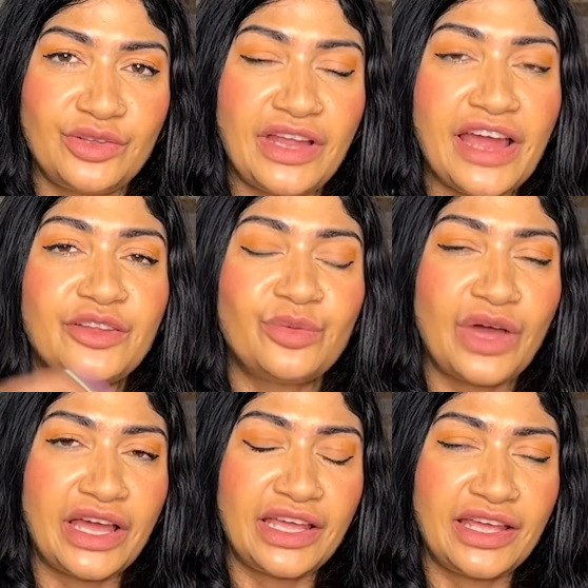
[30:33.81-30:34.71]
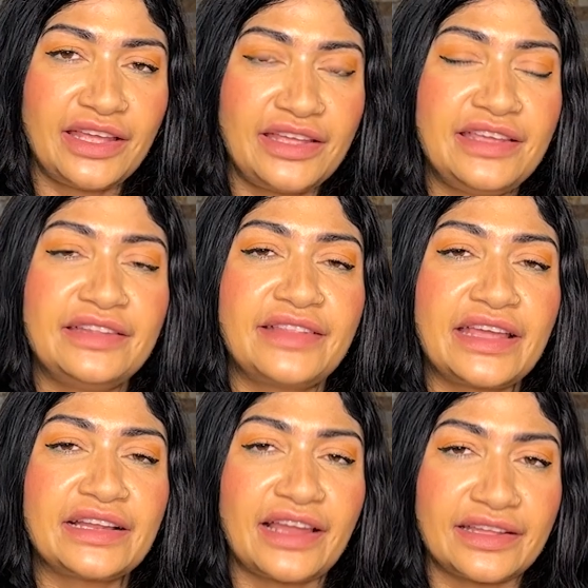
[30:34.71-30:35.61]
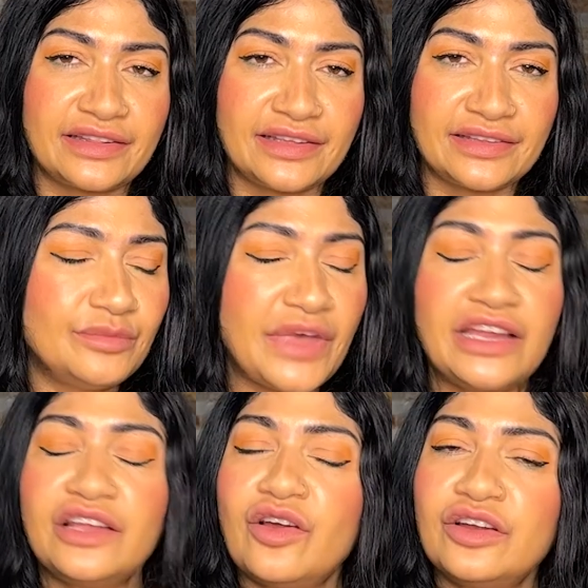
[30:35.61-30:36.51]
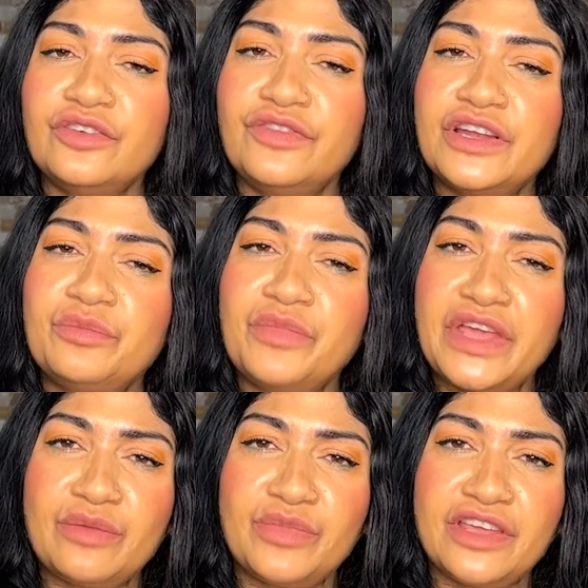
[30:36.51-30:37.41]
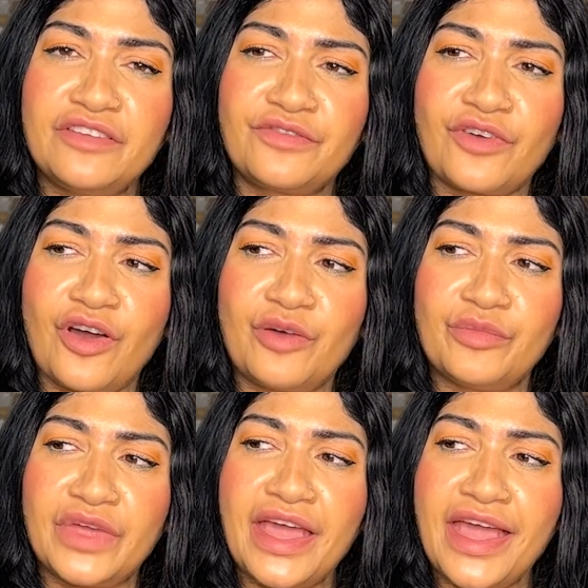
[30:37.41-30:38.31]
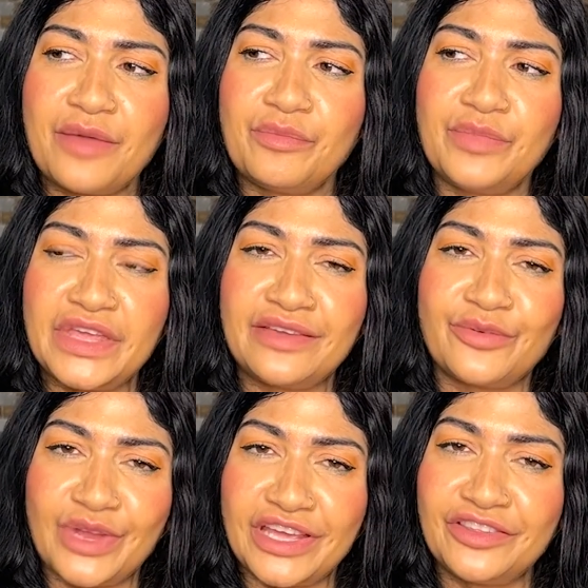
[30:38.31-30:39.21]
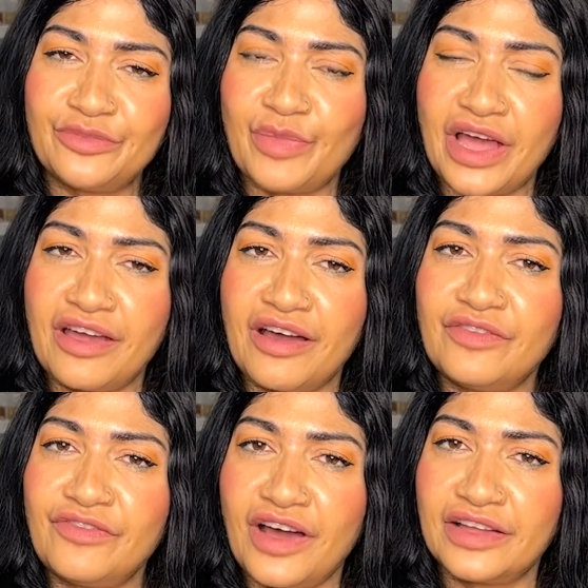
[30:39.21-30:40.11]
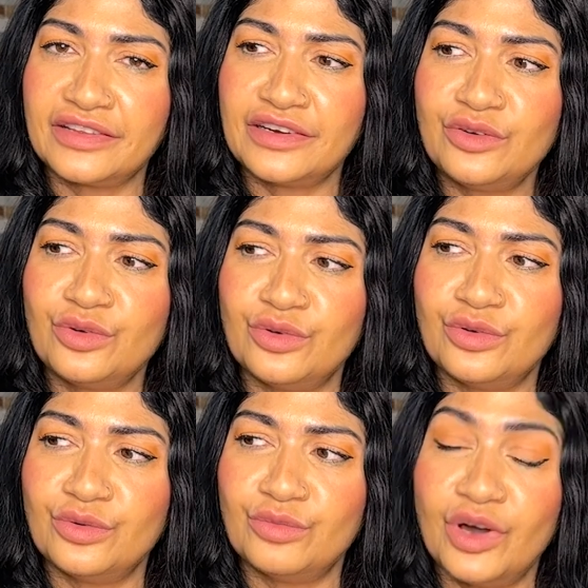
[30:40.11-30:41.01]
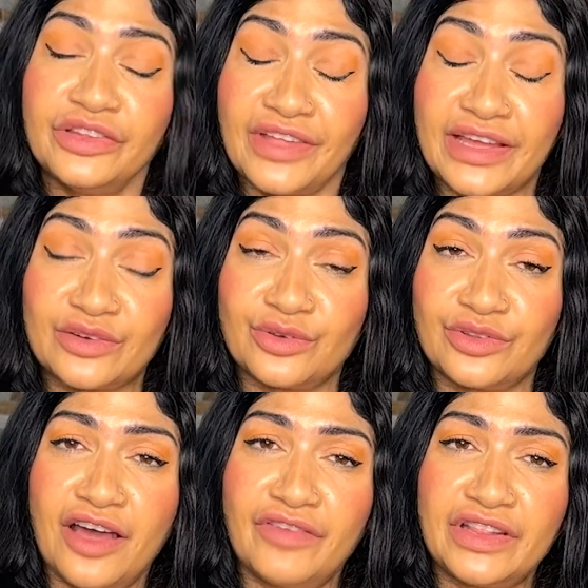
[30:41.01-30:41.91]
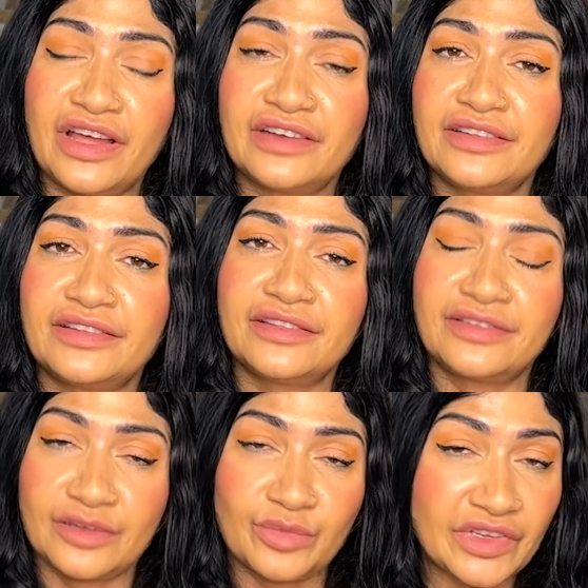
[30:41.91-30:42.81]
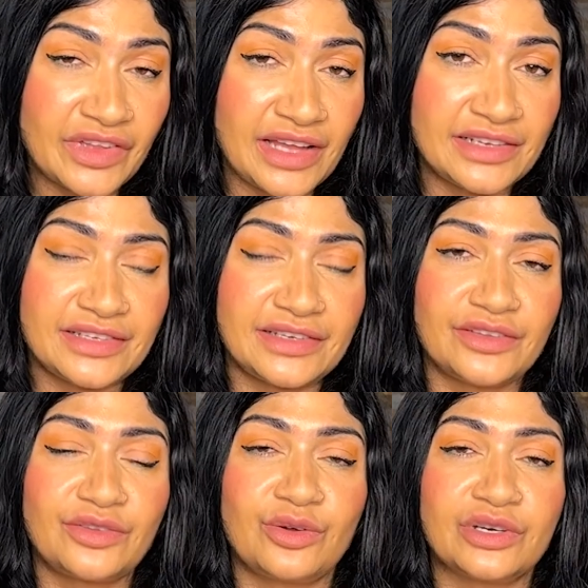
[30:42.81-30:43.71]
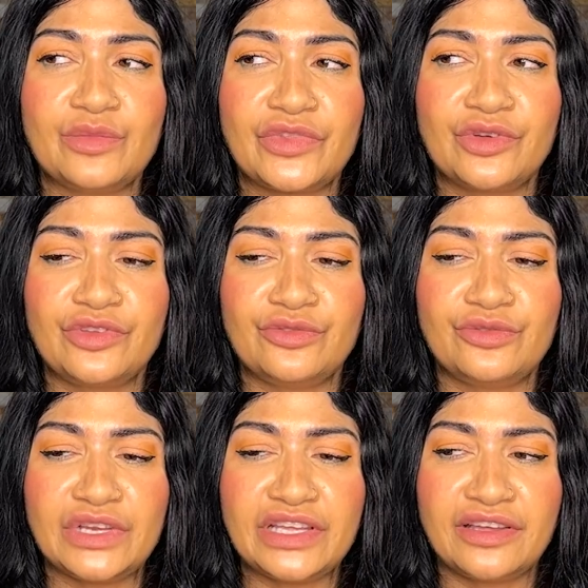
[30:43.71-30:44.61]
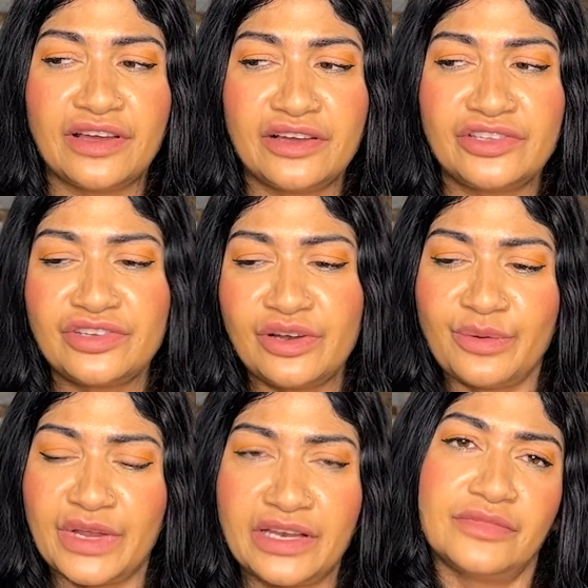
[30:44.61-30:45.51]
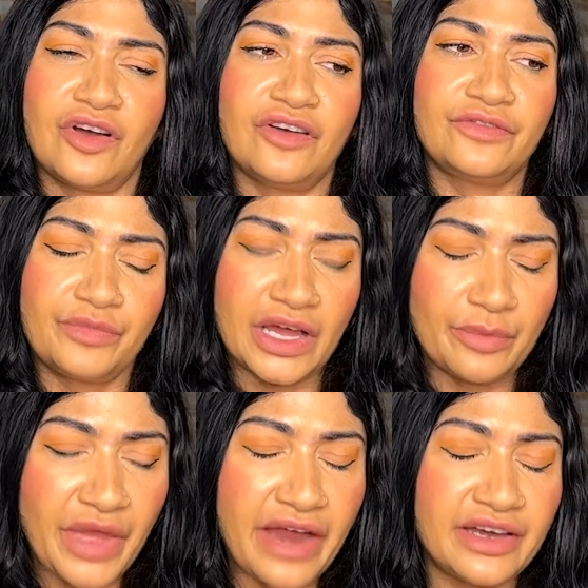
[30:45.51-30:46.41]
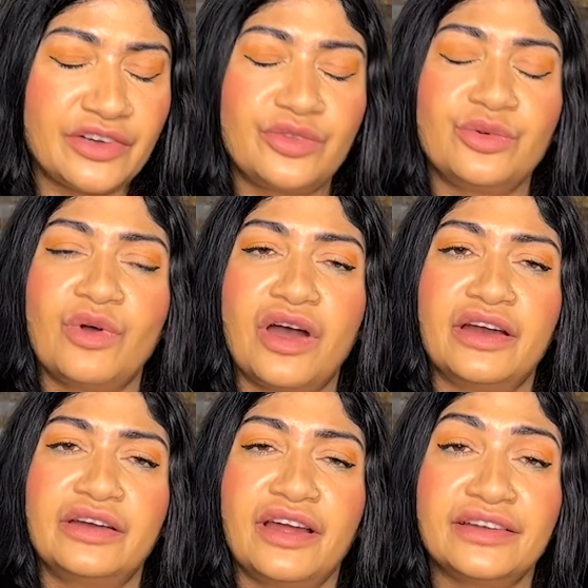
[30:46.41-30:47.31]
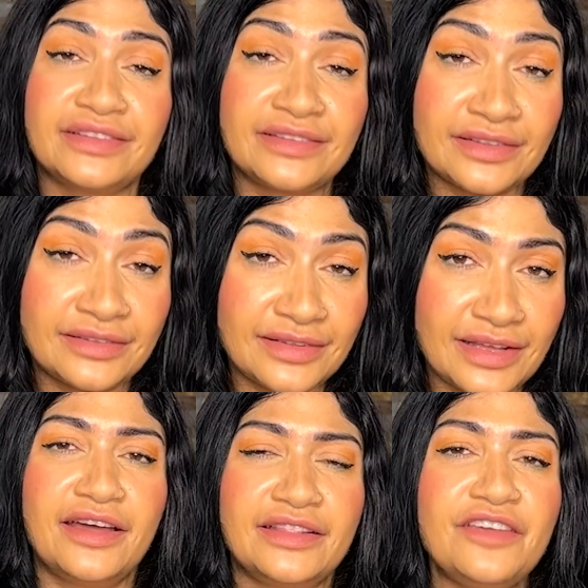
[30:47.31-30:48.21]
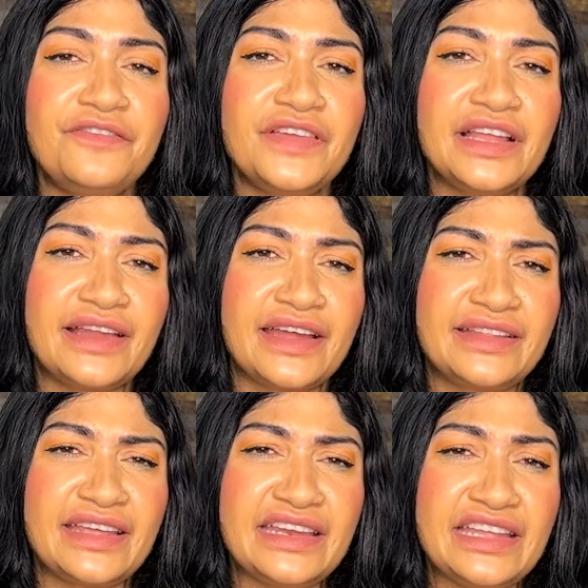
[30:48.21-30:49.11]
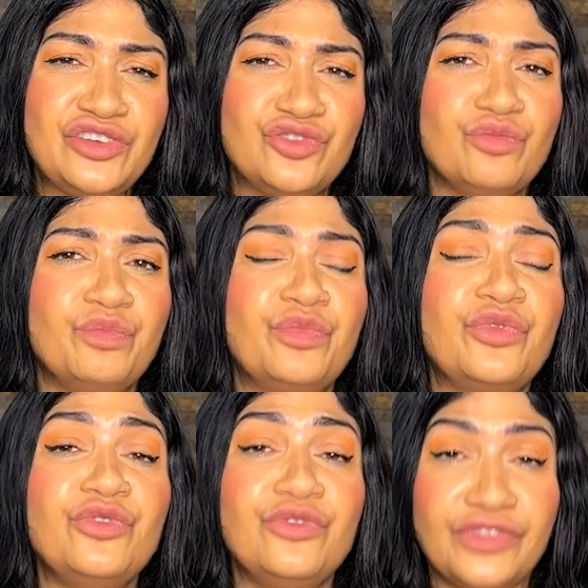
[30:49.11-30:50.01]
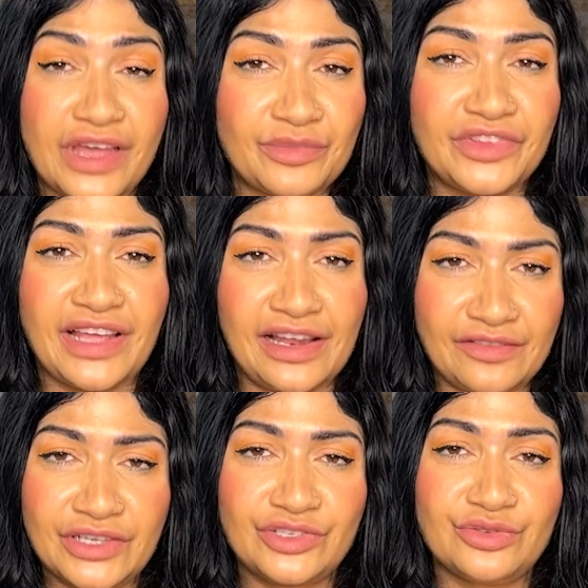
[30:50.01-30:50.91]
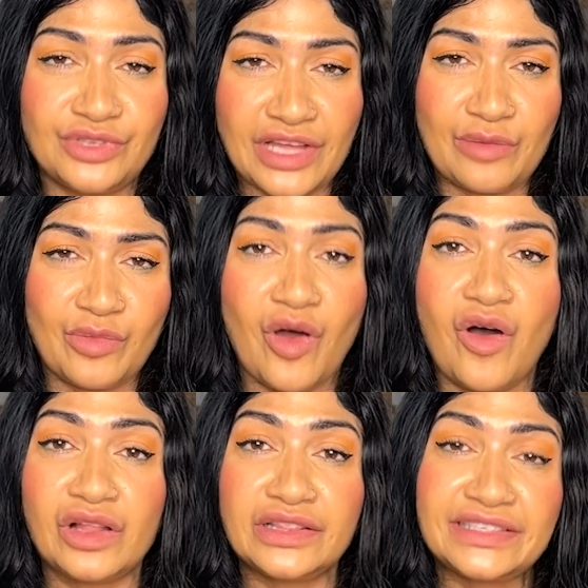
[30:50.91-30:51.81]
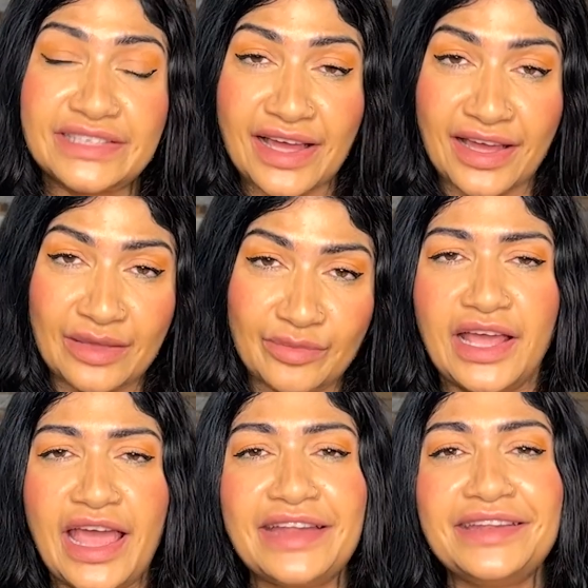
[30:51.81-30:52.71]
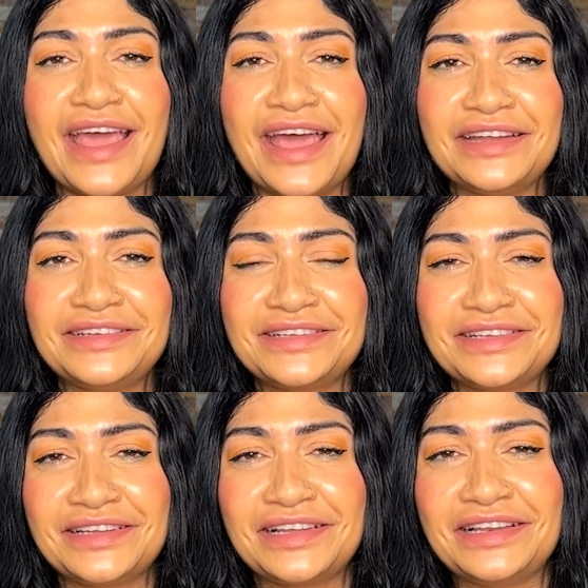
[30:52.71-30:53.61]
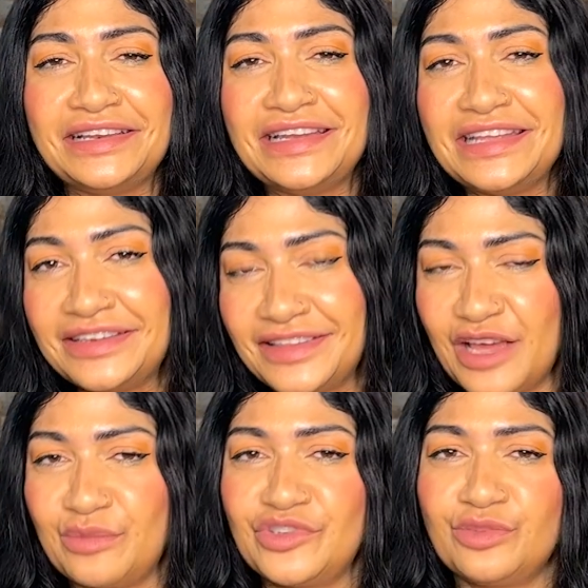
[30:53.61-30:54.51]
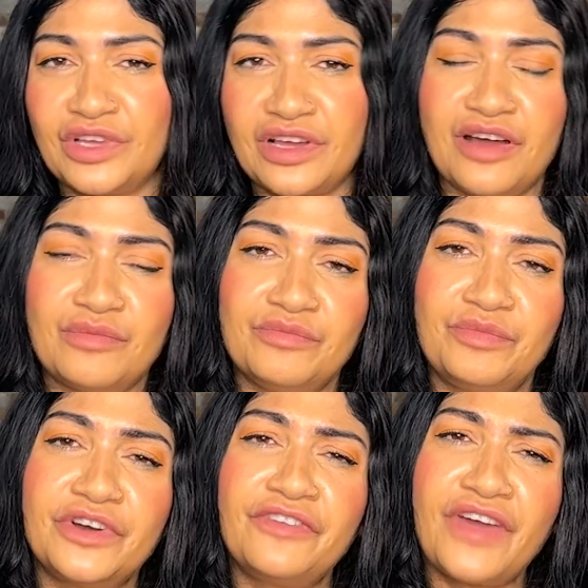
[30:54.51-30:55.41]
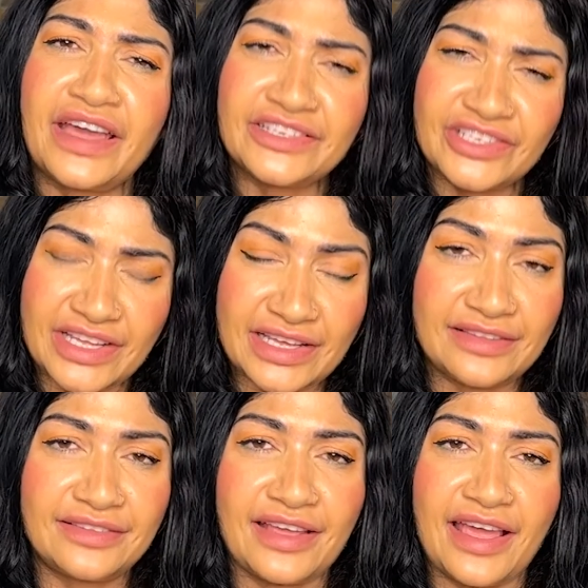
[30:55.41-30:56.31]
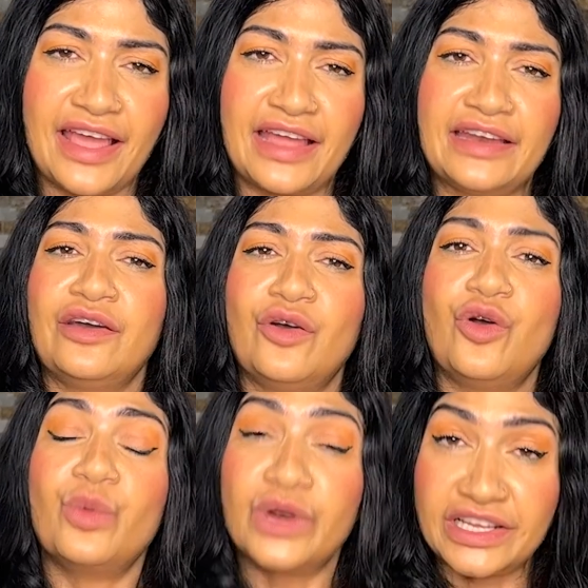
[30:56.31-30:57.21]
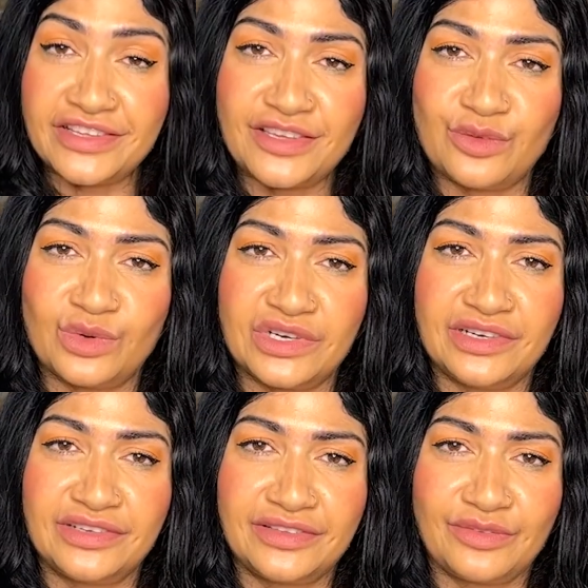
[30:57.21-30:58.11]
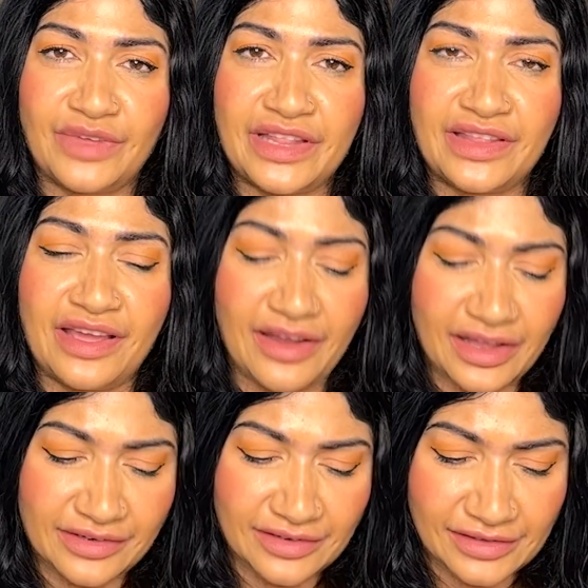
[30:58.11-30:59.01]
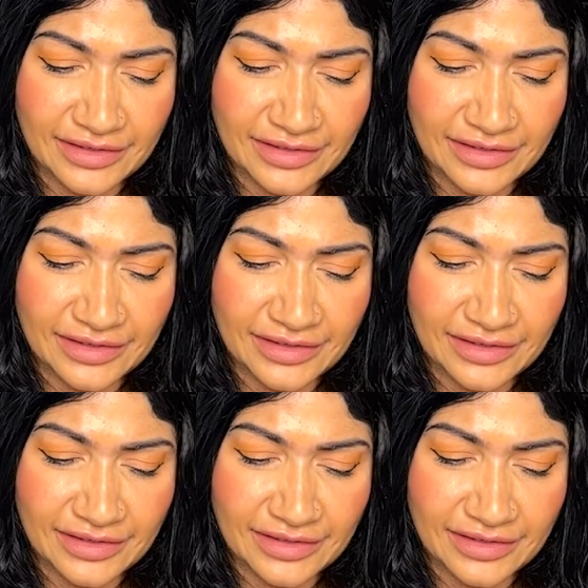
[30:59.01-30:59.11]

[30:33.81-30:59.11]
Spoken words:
So that's why he thinks like this. And a lot of it may be from him being raised by a father who was diagnosed with narcissistic personality disorder. So usually children of parents who are narcissistic, they feel that they need to prove themselves to them all the time, and that lead them to become perfectionists and overachievers when they are adults.